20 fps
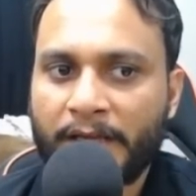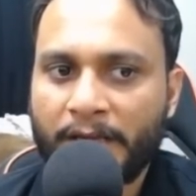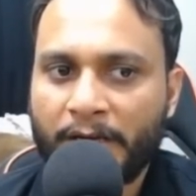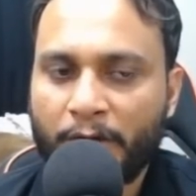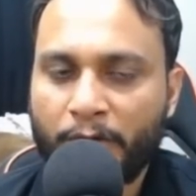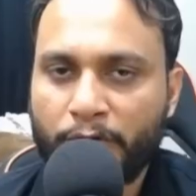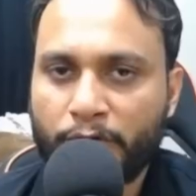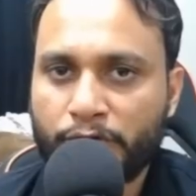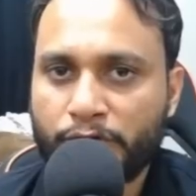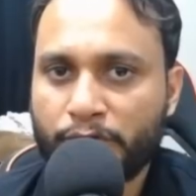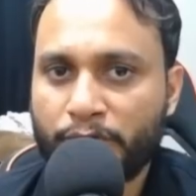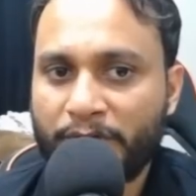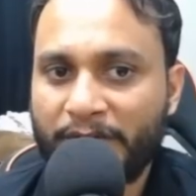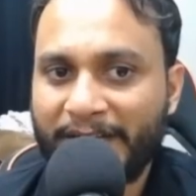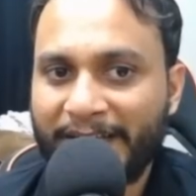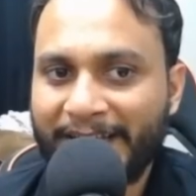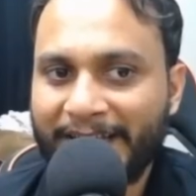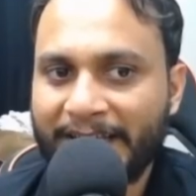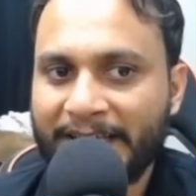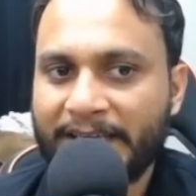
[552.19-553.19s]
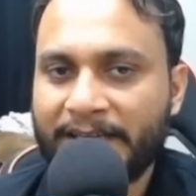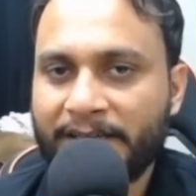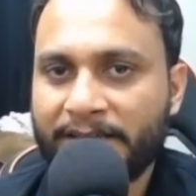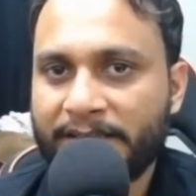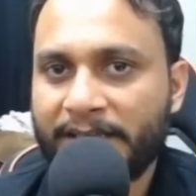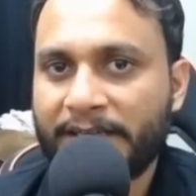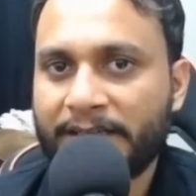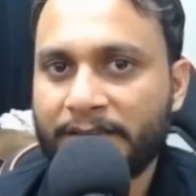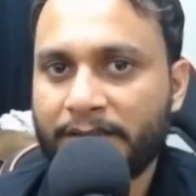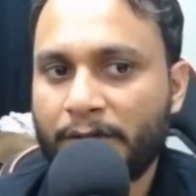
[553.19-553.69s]
Now you should take care
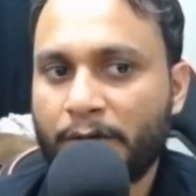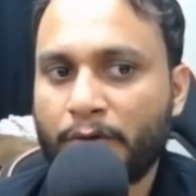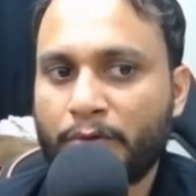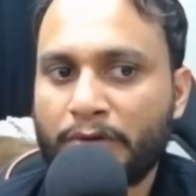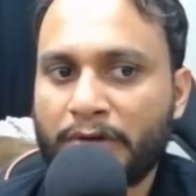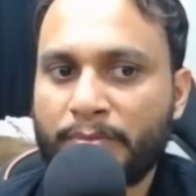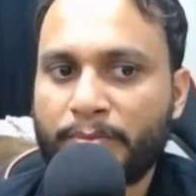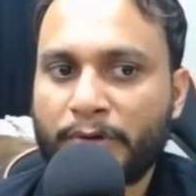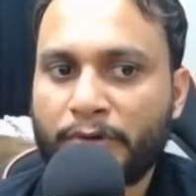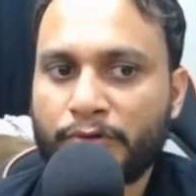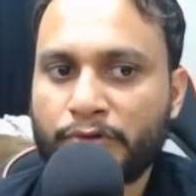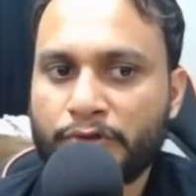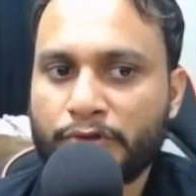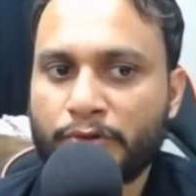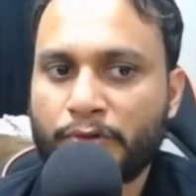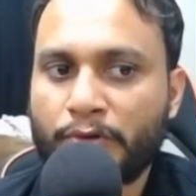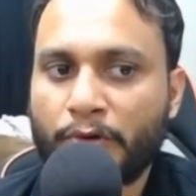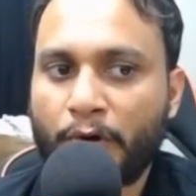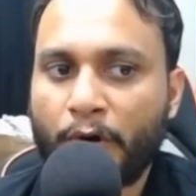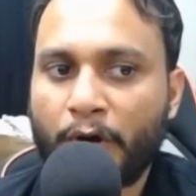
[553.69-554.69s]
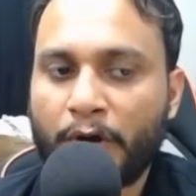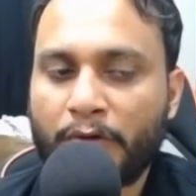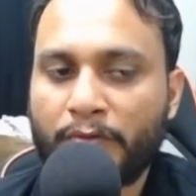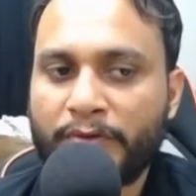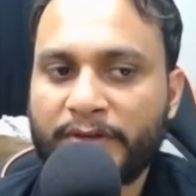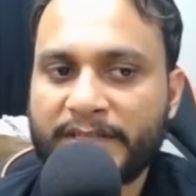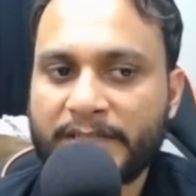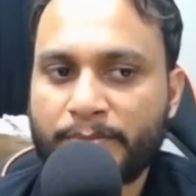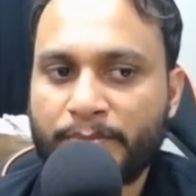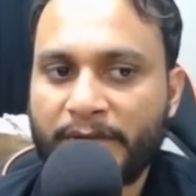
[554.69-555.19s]
that the lower bound should
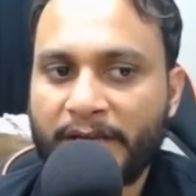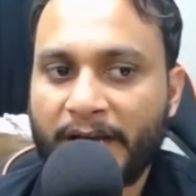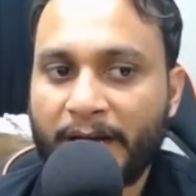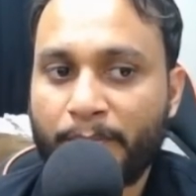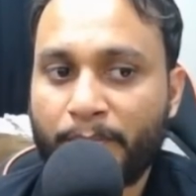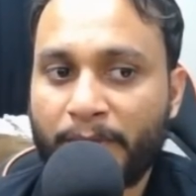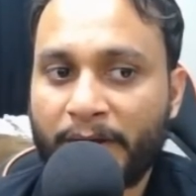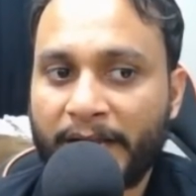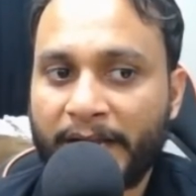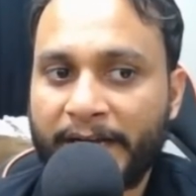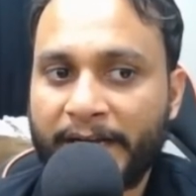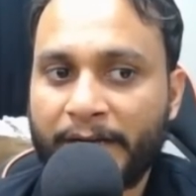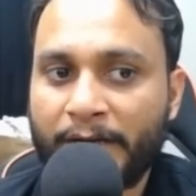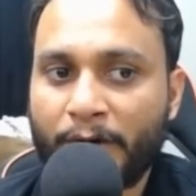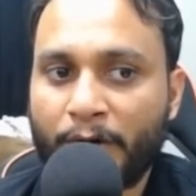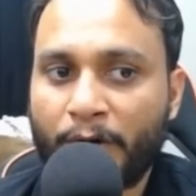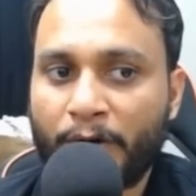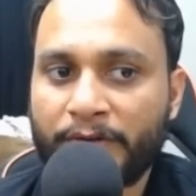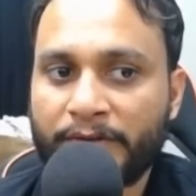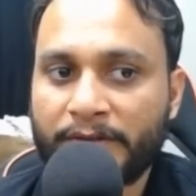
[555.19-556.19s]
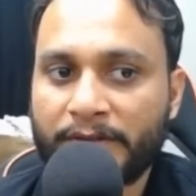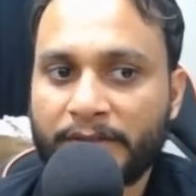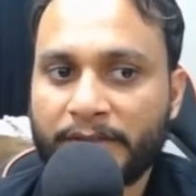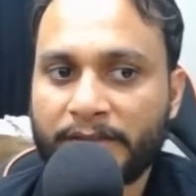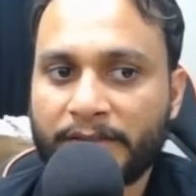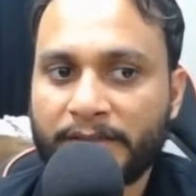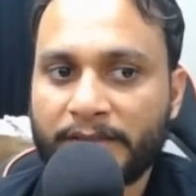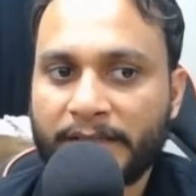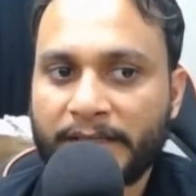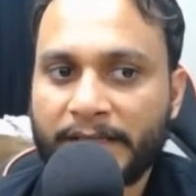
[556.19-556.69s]
always be applied on
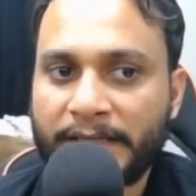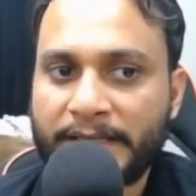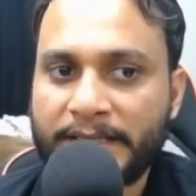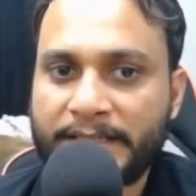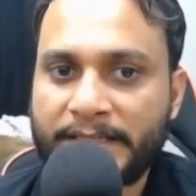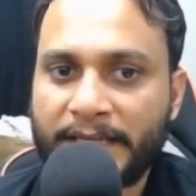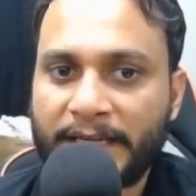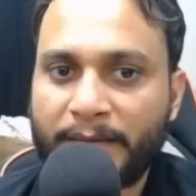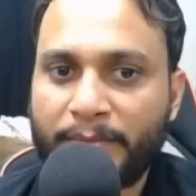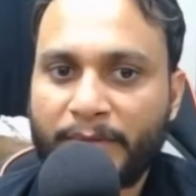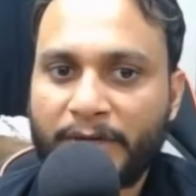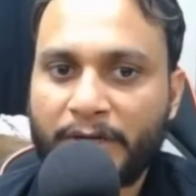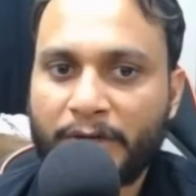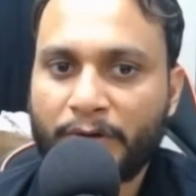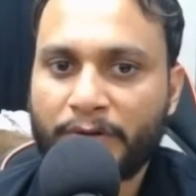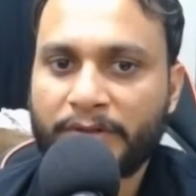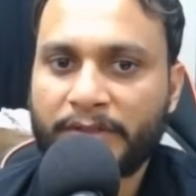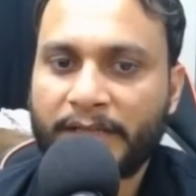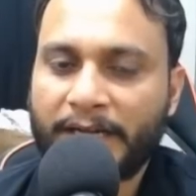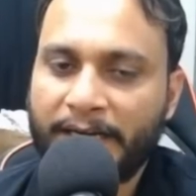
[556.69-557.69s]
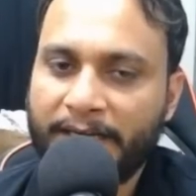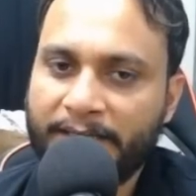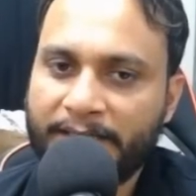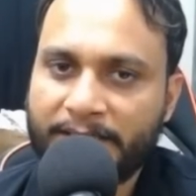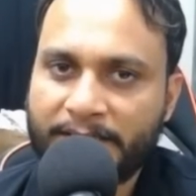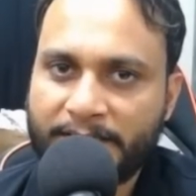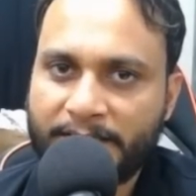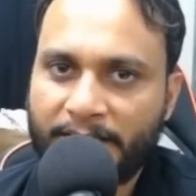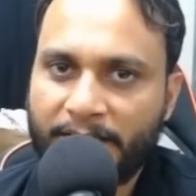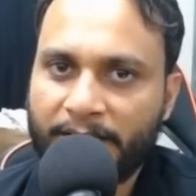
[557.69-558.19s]
the segment on the right
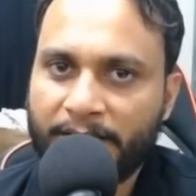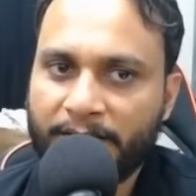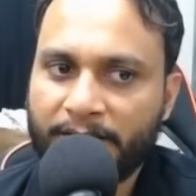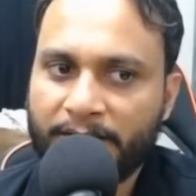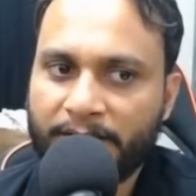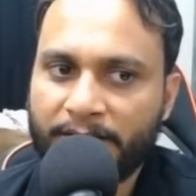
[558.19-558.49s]
hand side.